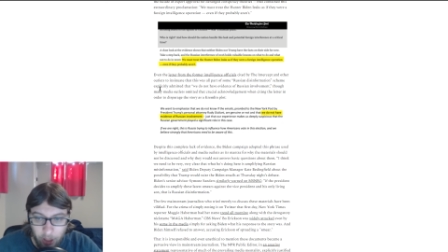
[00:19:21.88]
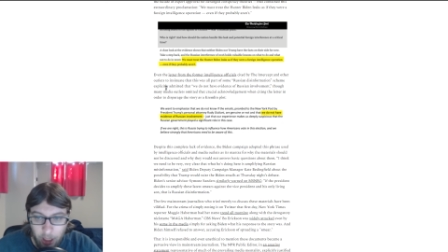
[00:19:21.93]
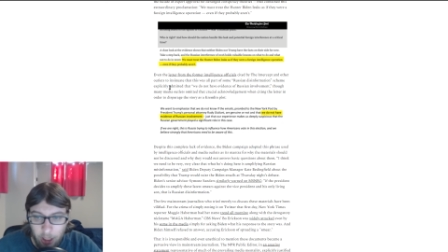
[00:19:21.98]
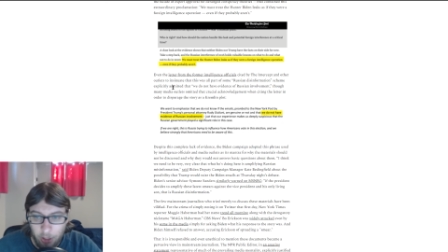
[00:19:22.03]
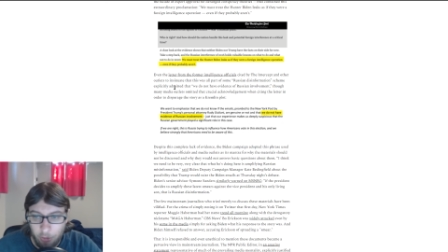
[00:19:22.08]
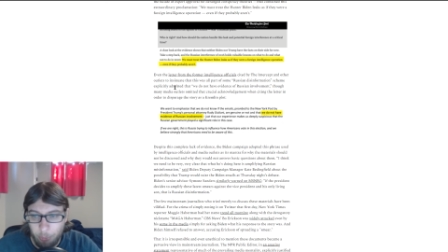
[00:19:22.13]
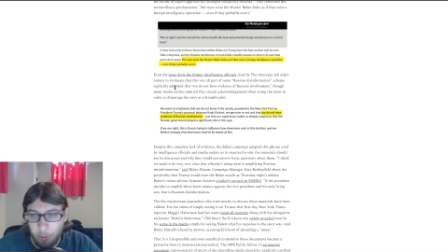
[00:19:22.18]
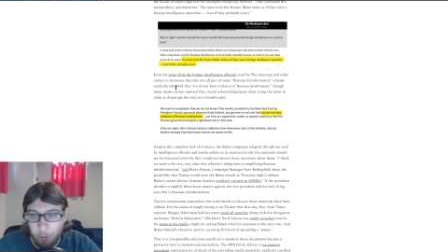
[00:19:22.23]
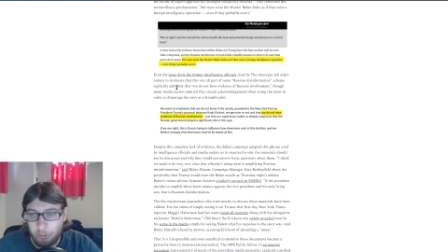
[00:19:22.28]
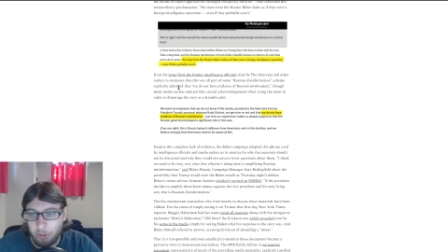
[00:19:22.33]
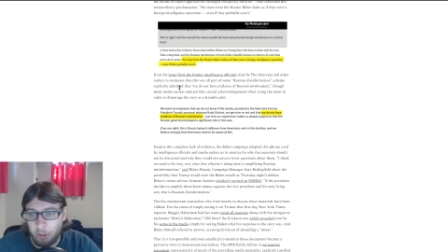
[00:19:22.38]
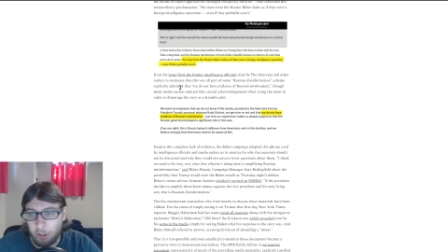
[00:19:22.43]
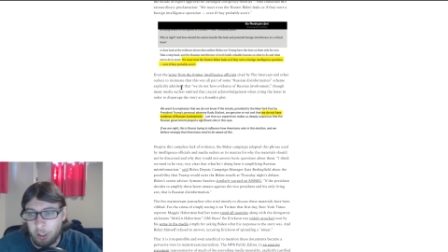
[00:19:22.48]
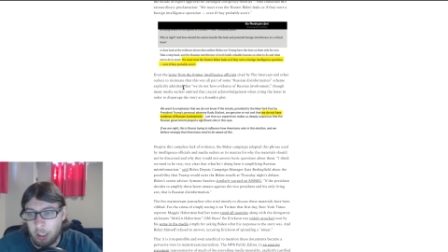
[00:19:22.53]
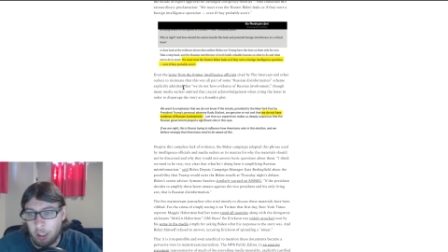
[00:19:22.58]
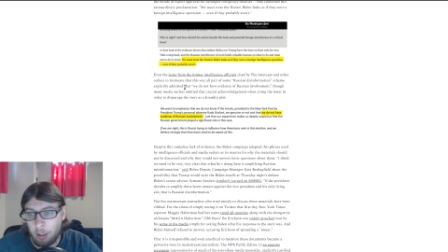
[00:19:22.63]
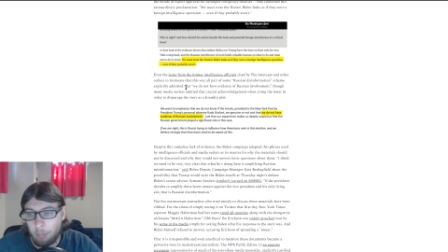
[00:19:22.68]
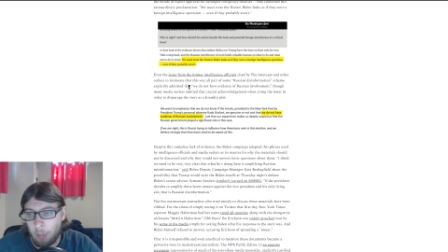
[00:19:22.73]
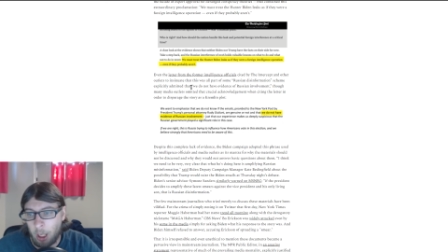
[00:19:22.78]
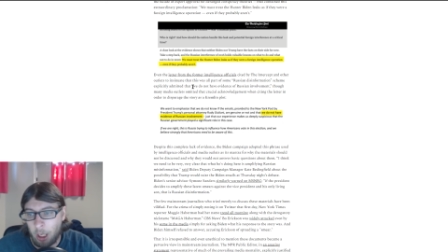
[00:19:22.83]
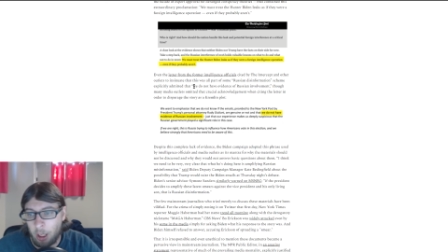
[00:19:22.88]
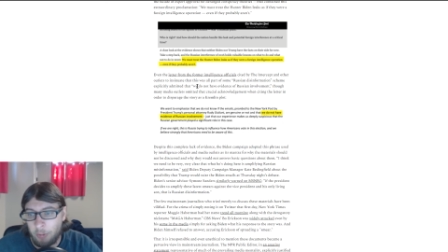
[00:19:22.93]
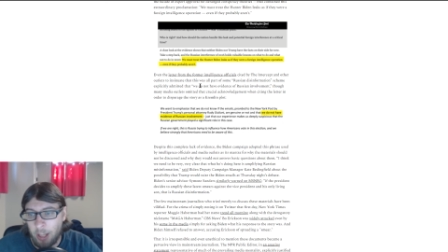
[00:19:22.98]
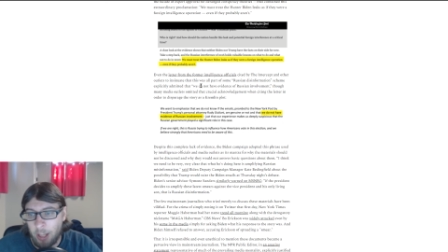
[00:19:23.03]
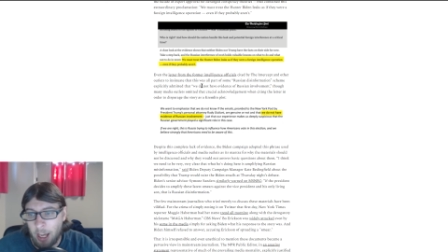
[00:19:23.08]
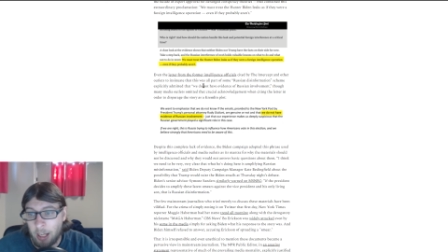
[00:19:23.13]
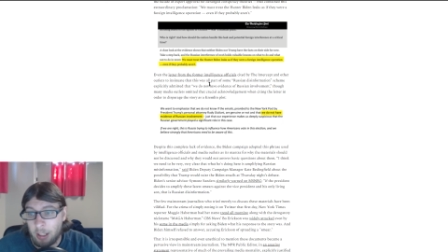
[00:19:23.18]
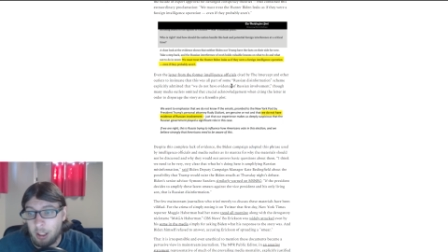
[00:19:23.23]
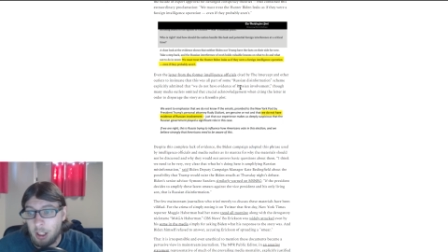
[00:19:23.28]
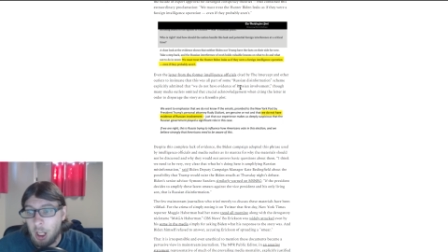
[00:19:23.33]
explicitly admitted
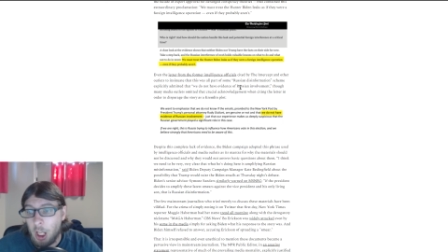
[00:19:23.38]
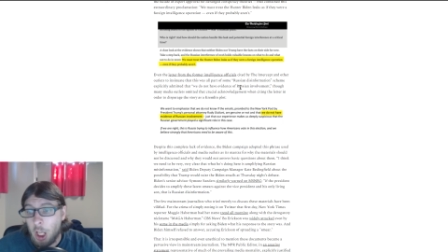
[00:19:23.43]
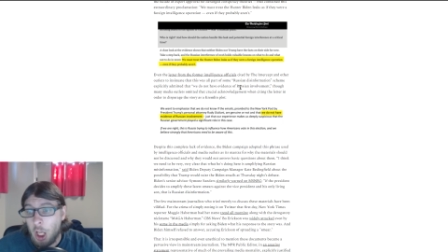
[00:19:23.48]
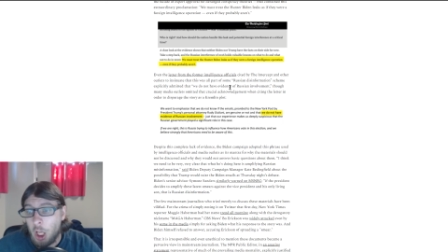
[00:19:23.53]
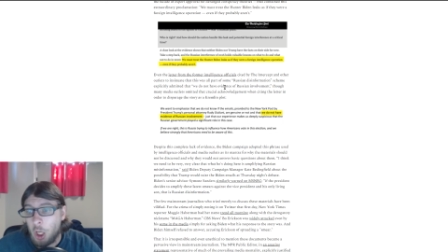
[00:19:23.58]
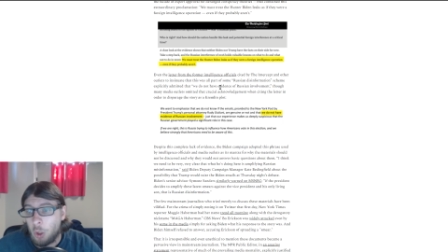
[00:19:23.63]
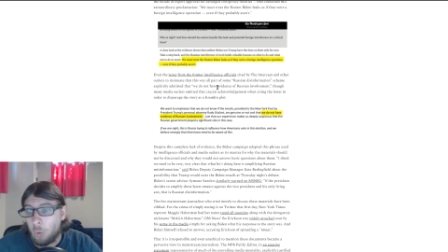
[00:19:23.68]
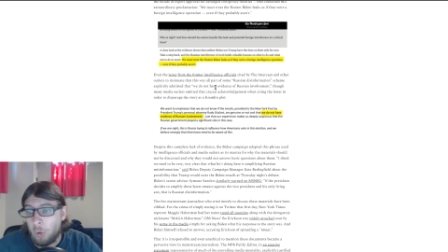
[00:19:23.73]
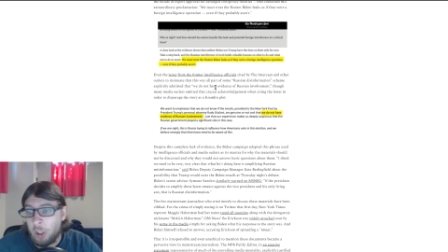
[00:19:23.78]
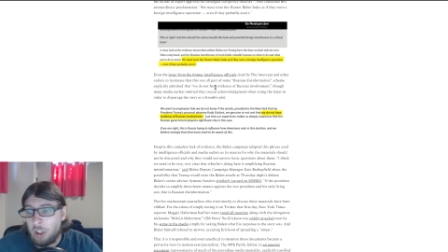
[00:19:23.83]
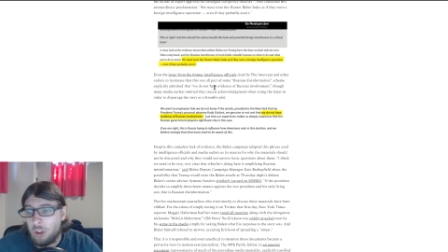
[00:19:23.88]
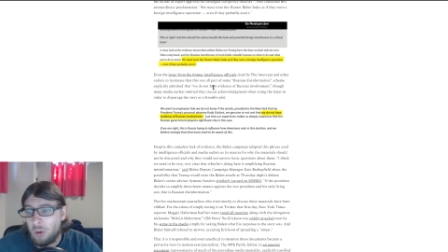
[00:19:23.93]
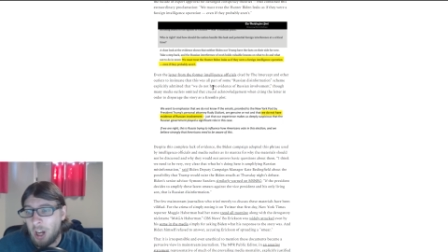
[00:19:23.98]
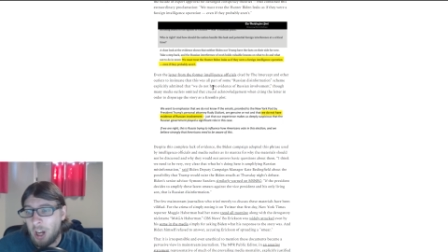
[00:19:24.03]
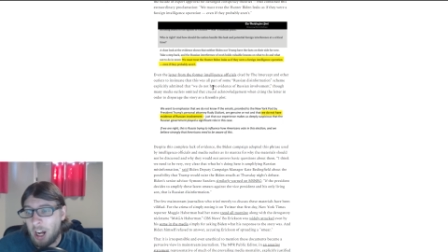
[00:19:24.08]
that we do